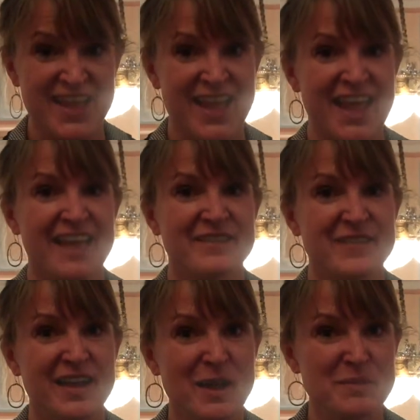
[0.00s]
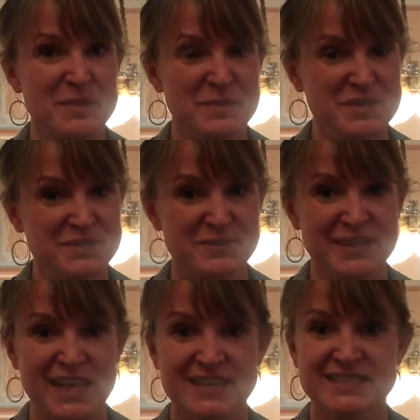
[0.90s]
I have a couple of bills
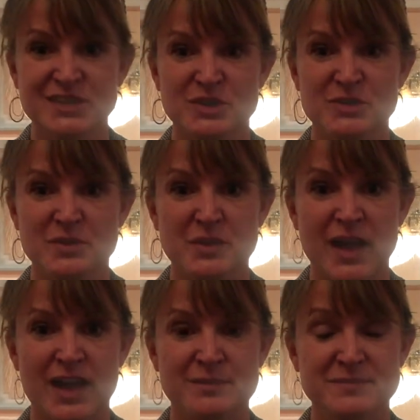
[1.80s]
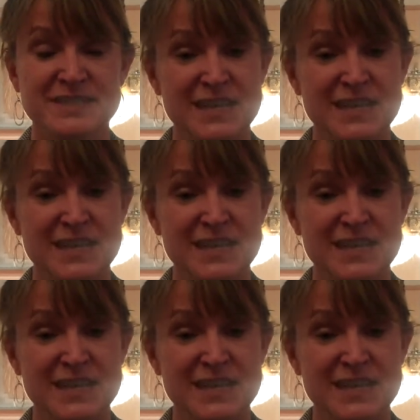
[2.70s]
related to um,